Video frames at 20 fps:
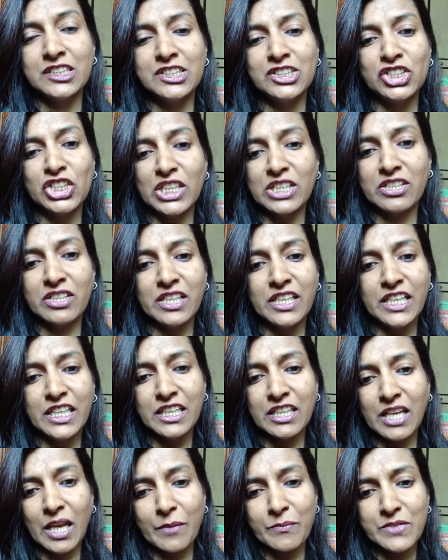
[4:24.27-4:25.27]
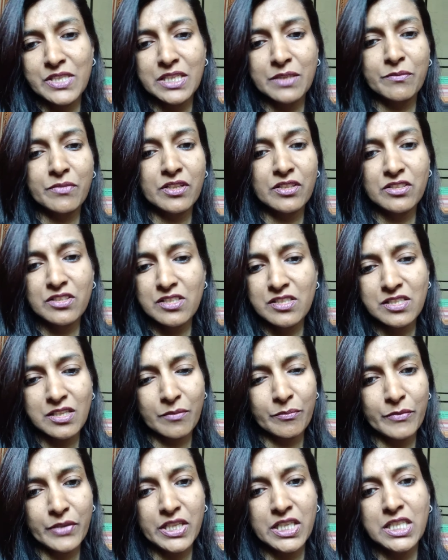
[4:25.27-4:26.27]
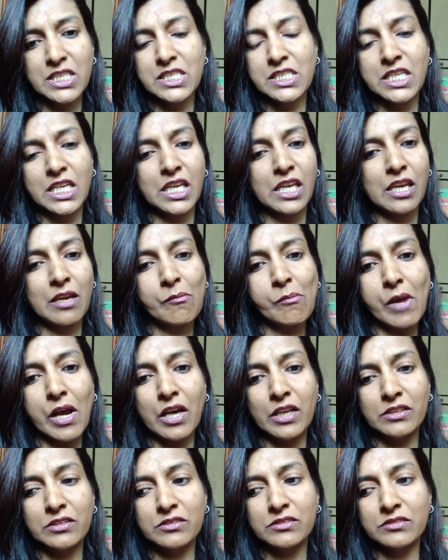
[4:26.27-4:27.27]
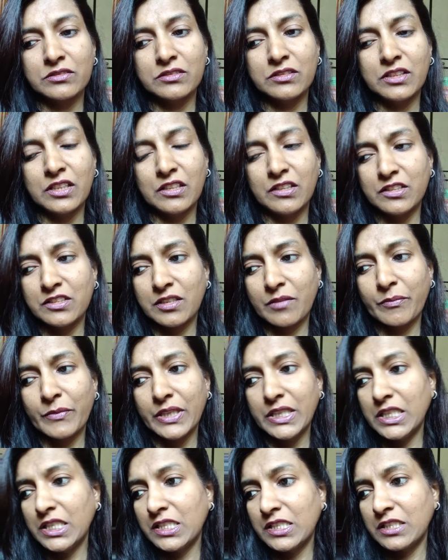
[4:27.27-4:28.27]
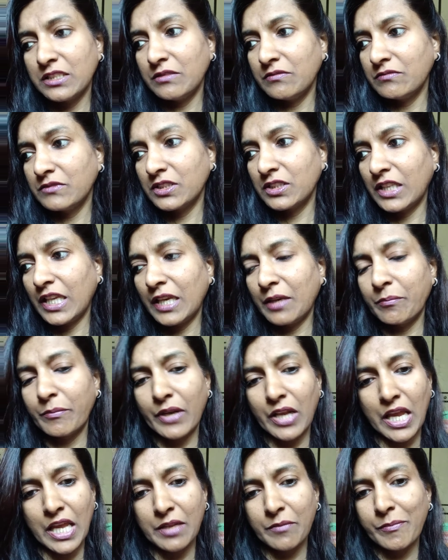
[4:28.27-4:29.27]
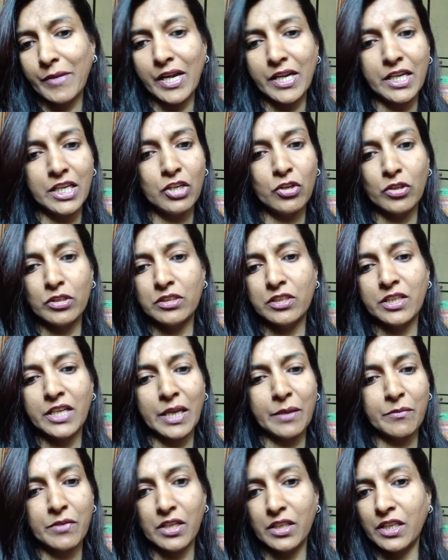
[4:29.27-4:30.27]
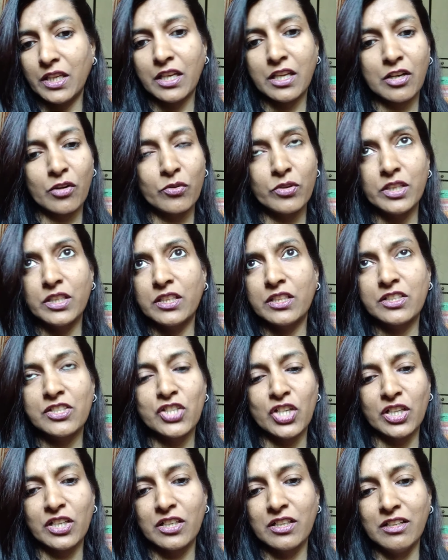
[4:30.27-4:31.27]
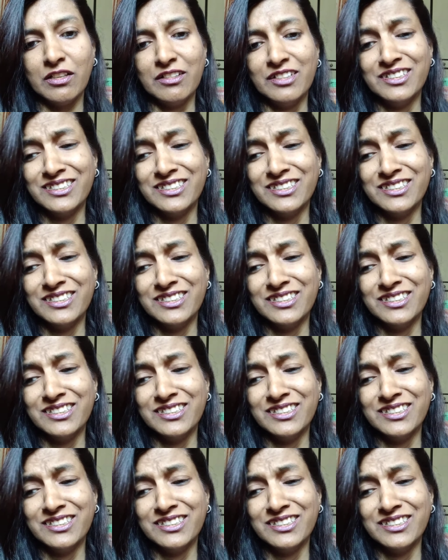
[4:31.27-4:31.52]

Generally in Ramsey brothers, somebody is taking bath and somebody is in like bra and panty all the time running around in the jungle.